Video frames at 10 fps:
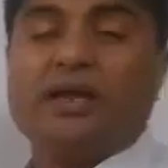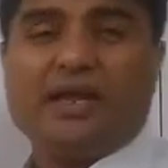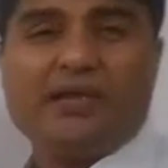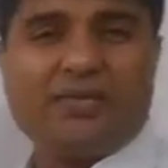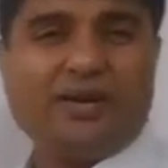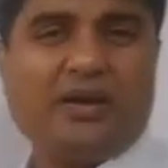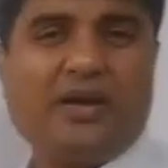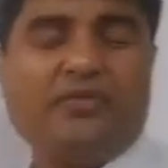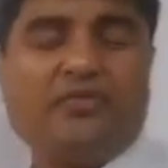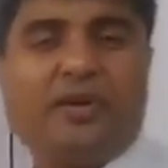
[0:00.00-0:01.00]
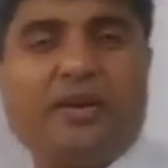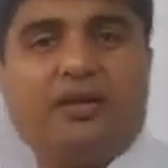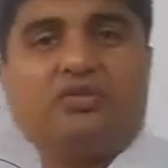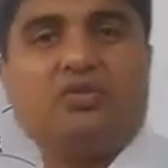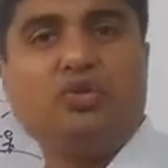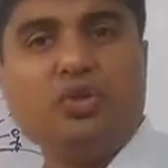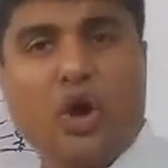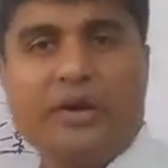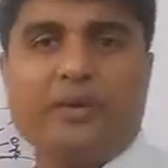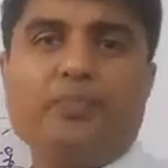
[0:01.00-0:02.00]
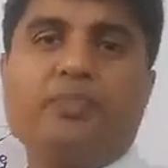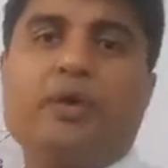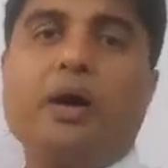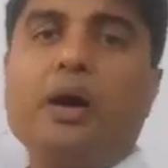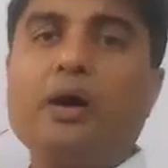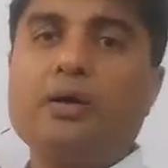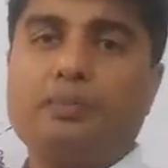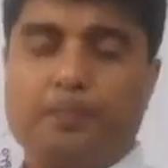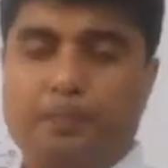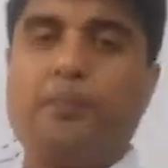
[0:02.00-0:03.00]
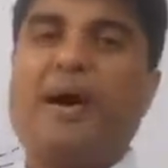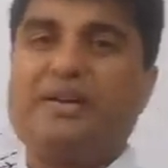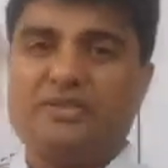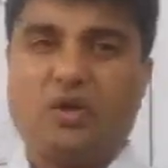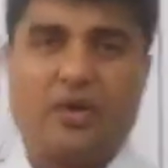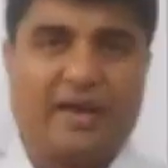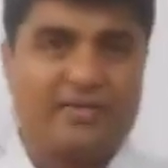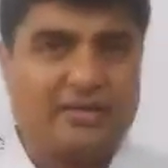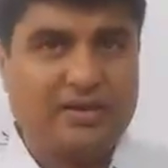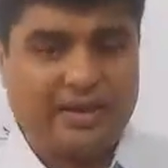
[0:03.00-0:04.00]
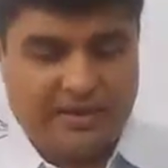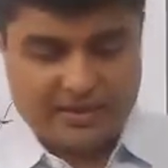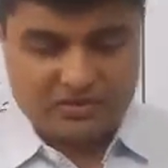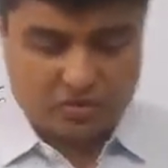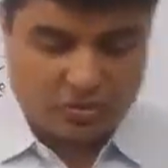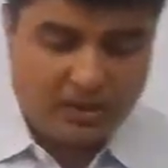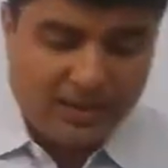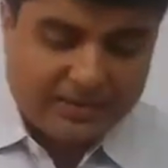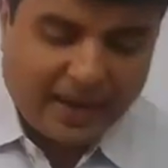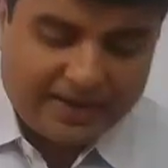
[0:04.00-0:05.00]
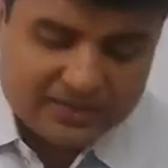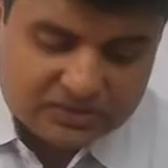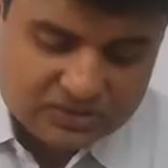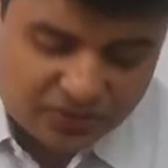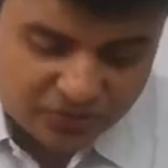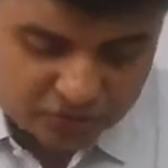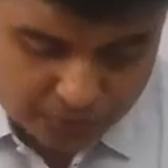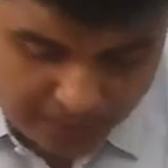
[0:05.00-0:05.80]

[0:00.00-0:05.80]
even if it is not past the horizon area. So that is the first